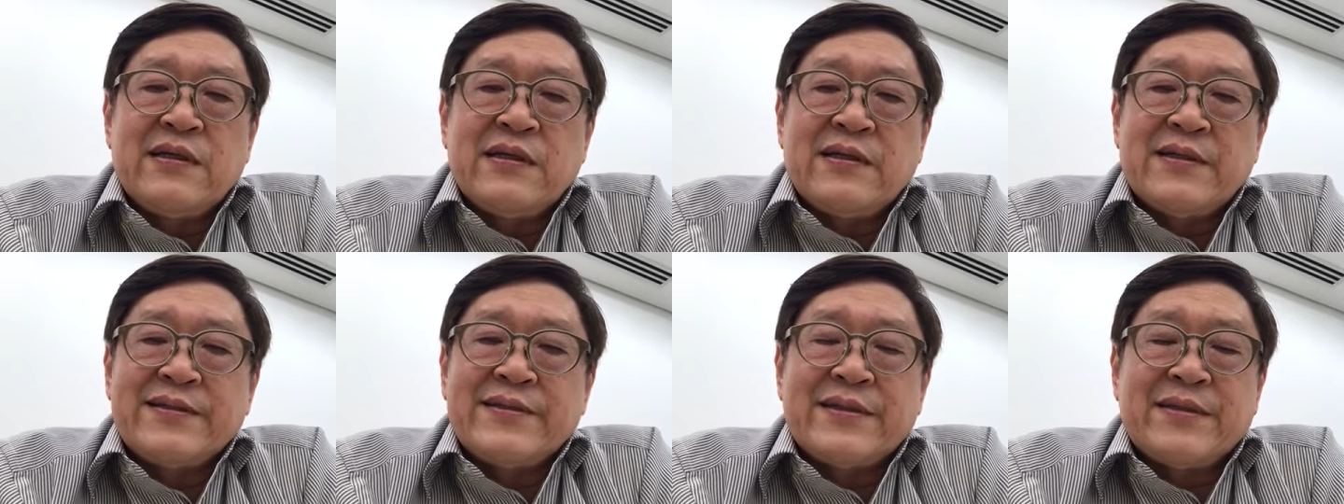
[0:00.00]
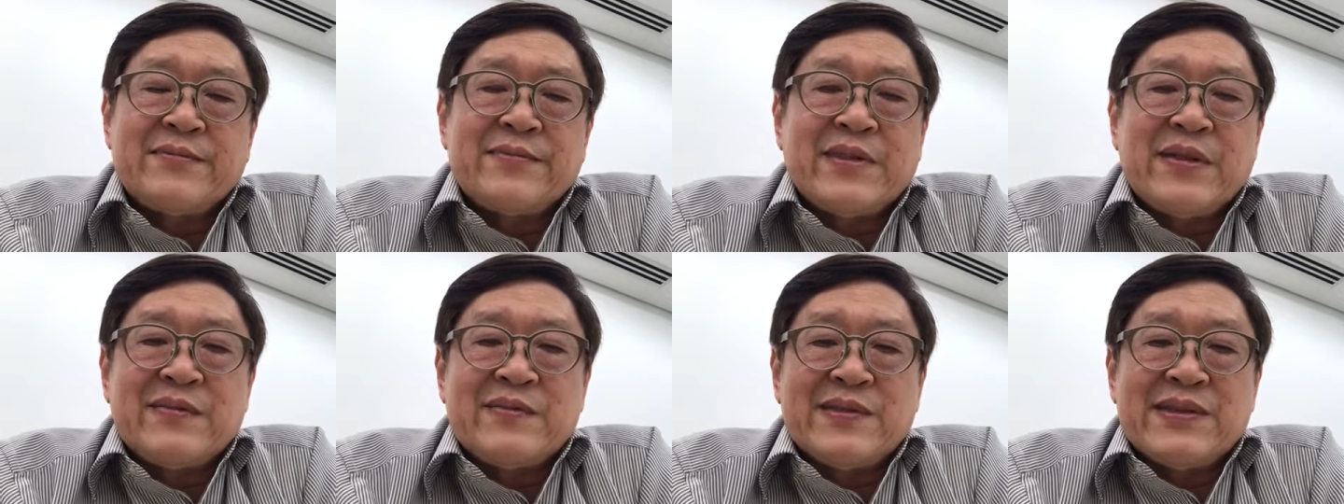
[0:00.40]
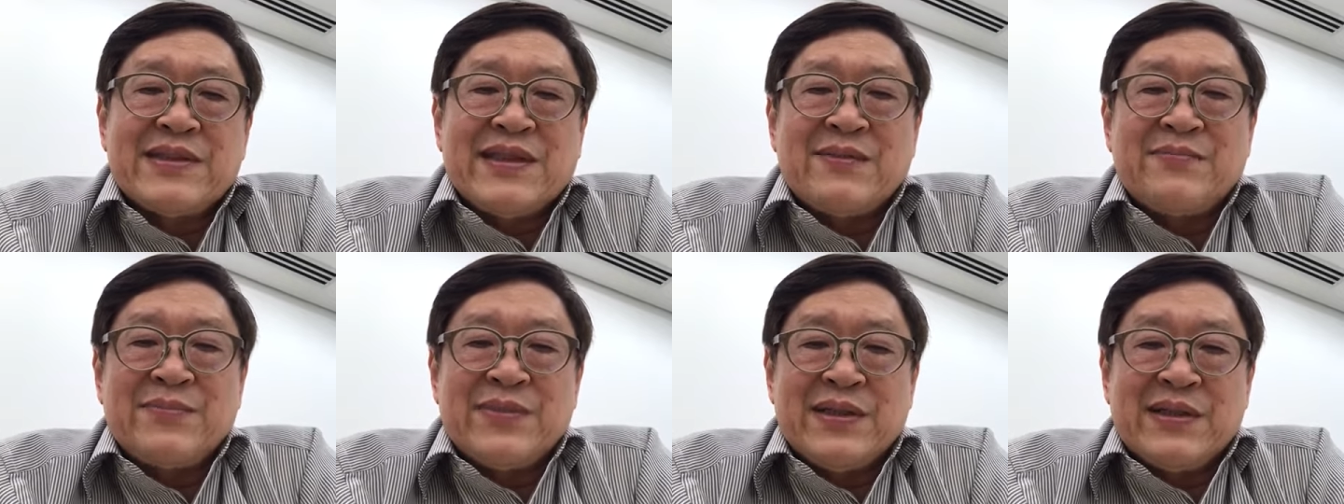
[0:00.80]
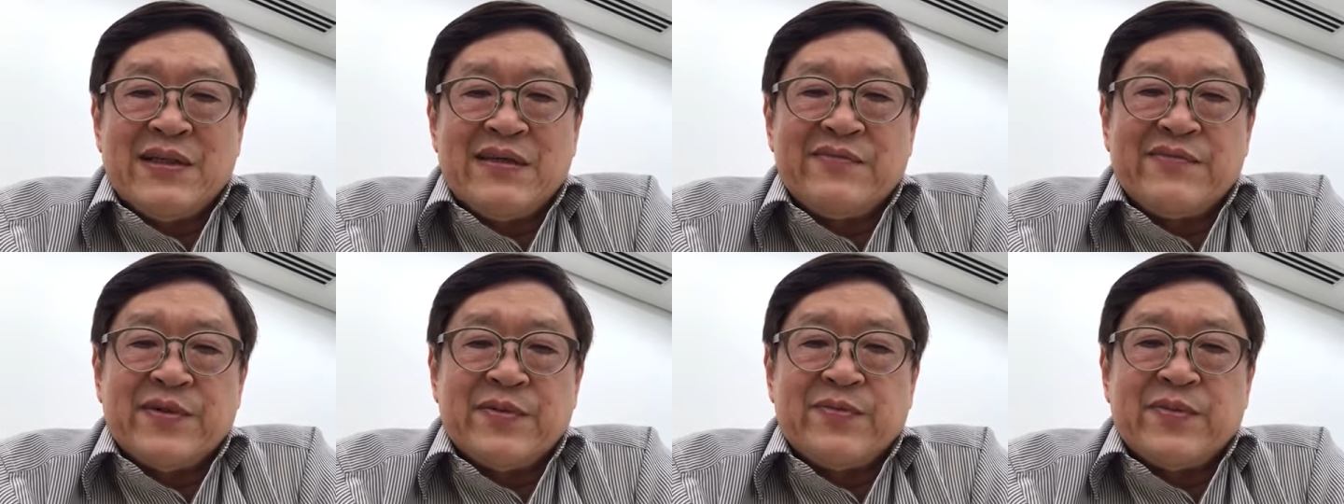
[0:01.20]
uh, sometimes it's
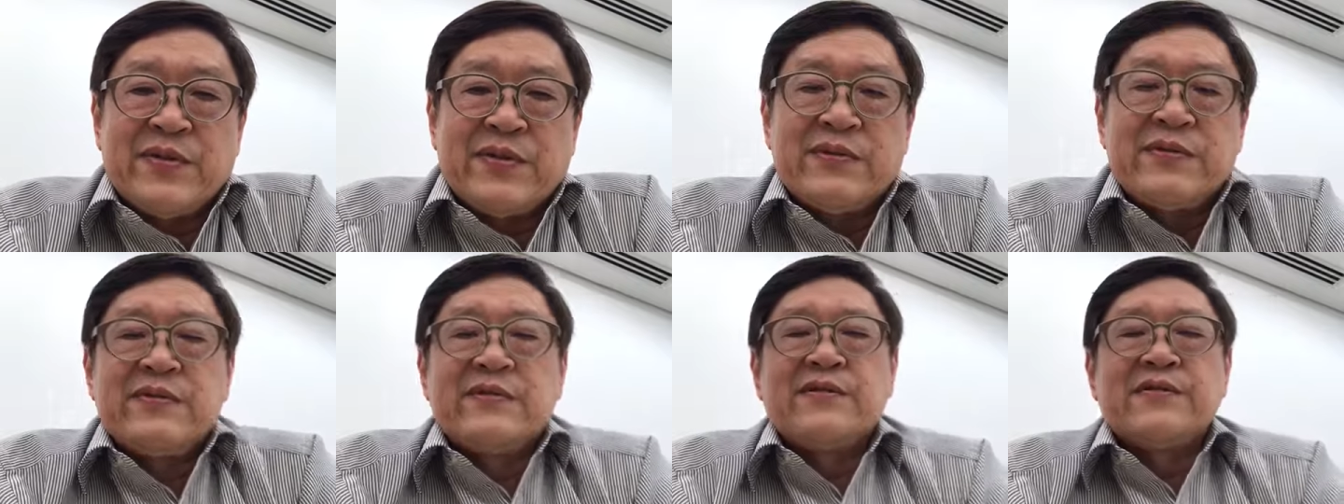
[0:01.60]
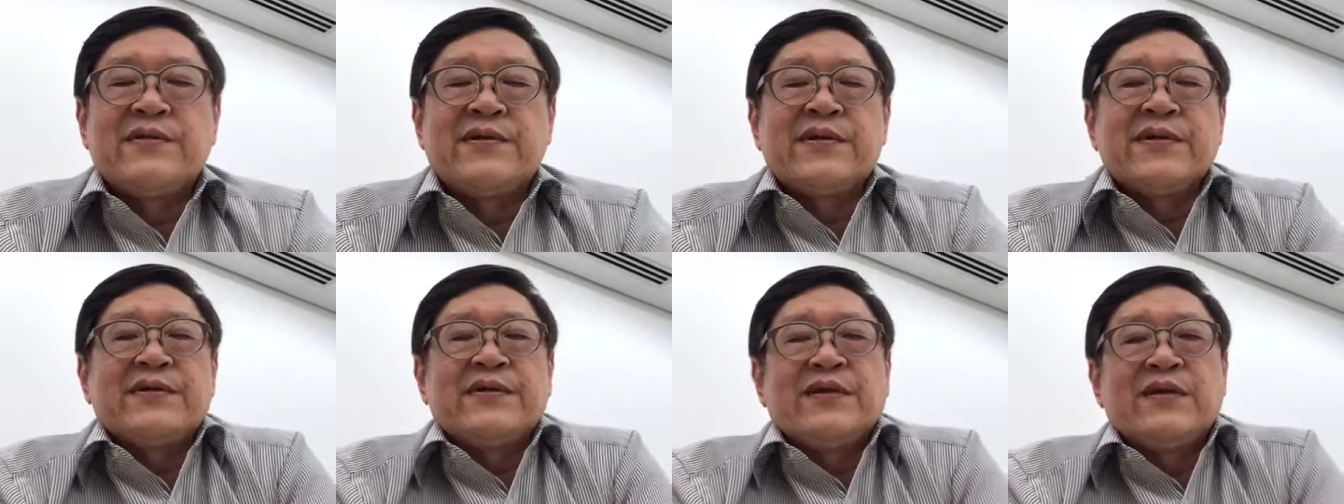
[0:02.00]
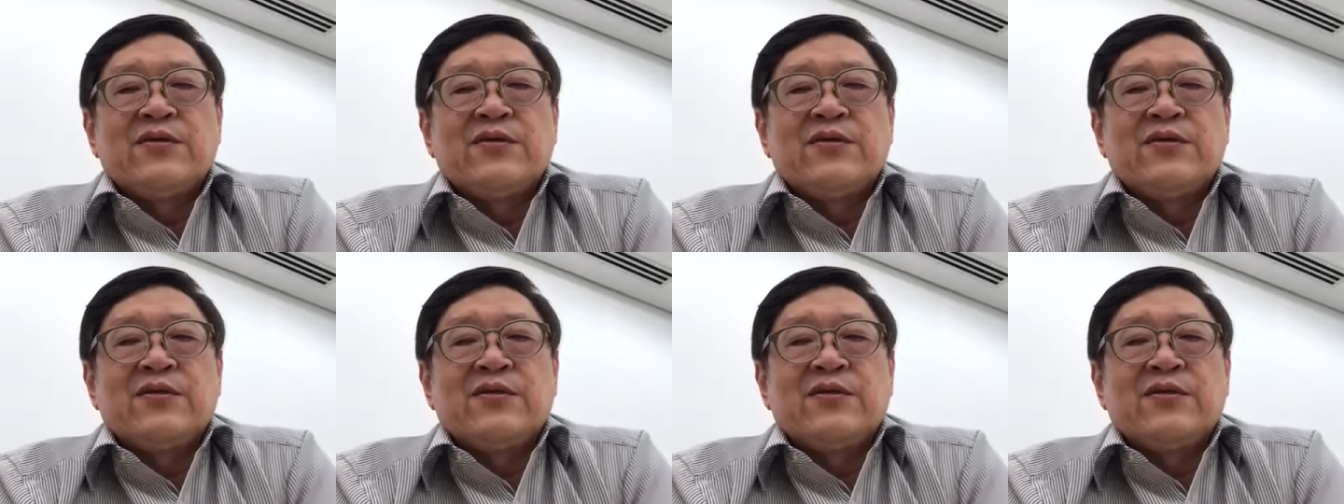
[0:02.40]
unbelievable, right?